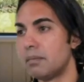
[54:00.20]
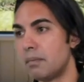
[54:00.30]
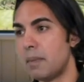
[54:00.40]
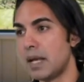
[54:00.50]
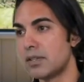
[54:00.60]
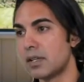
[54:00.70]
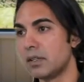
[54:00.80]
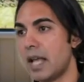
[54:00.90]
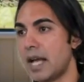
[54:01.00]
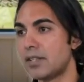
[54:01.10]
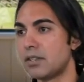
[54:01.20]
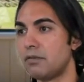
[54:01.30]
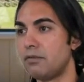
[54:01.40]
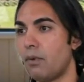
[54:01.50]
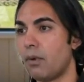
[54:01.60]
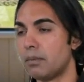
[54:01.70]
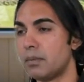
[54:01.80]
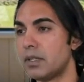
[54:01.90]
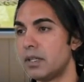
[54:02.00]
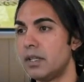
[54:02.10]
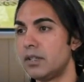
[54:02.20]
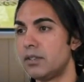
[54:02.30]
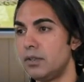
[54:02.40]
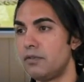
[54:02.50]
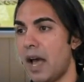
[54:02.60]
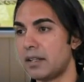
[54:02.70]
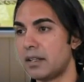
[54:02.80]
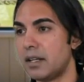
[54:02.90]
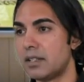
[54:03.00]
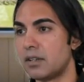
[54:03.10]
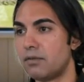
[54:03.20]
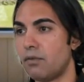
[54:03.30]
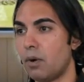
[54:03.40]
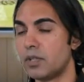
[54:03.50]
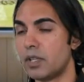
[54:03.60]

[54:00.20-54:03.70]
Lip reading: basically has conformed to FATCA, it's conformed to